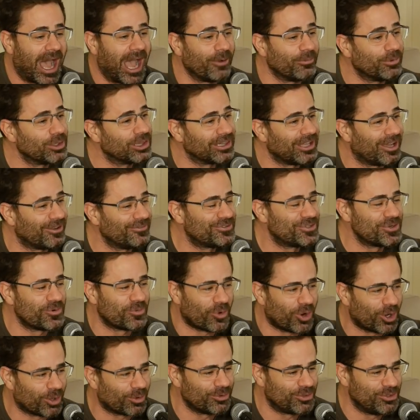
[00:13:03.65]
I would love to
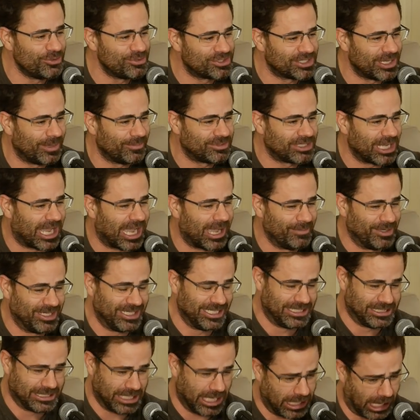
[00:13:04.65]
work with you sometime. And
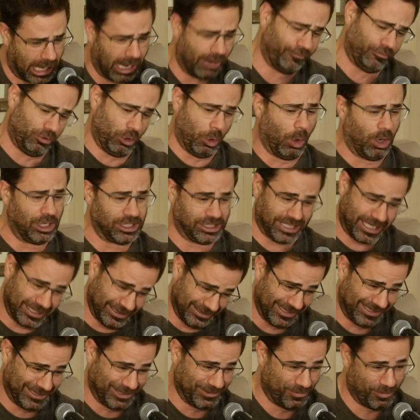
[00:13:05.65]
he said, Of course, I'd
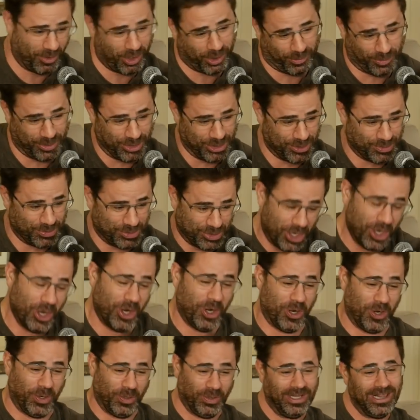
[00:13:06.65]
like to work with you
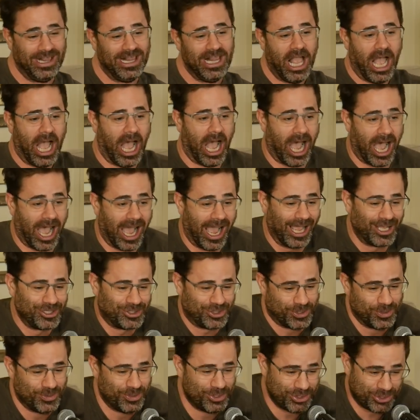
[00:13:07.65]
too. Uh, as
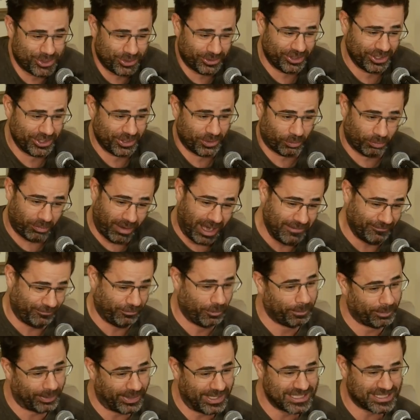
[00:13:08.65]
soon as you're in your
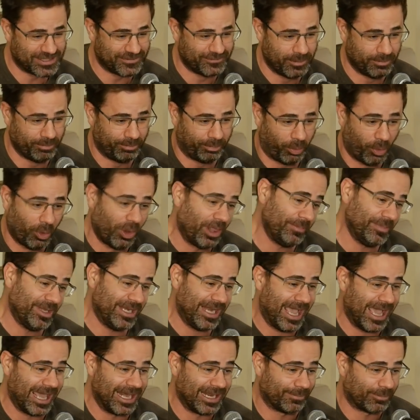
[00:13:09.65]
rightful place of
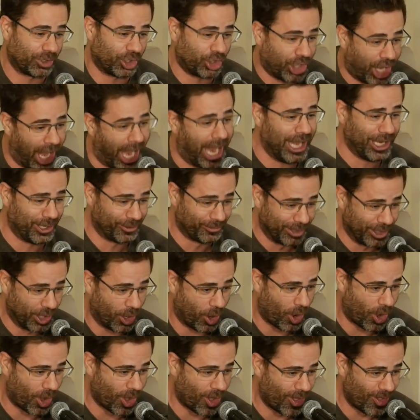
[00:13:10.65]
employment at a catering
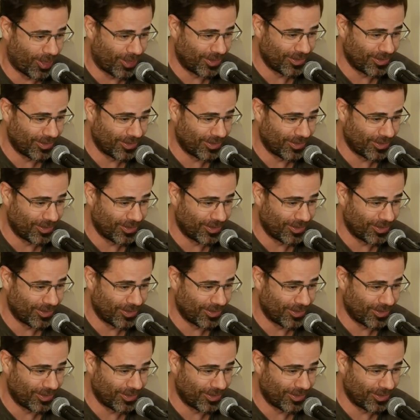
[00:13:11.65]
hall.